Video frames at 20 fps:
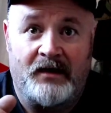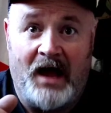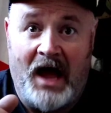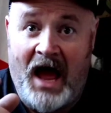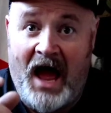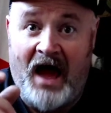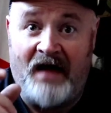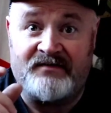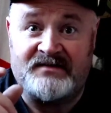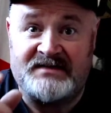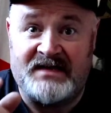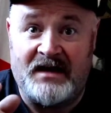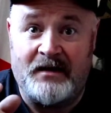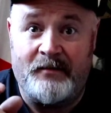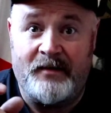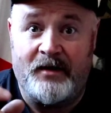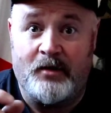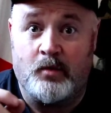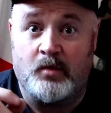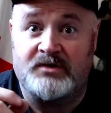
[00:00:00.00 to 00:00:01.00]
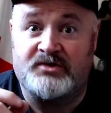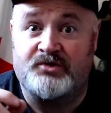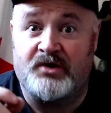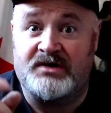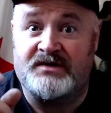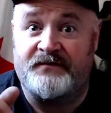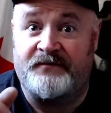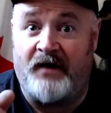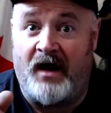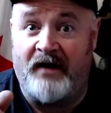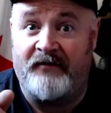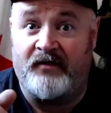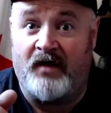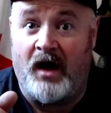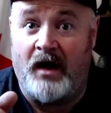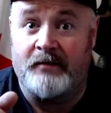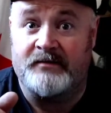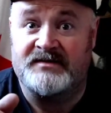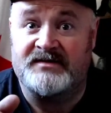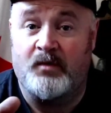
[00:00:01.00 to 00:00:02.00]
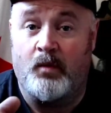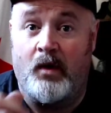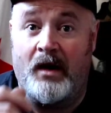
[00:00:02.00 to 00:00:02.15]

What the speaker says: A 0.5 centimeter will stretch 5 times.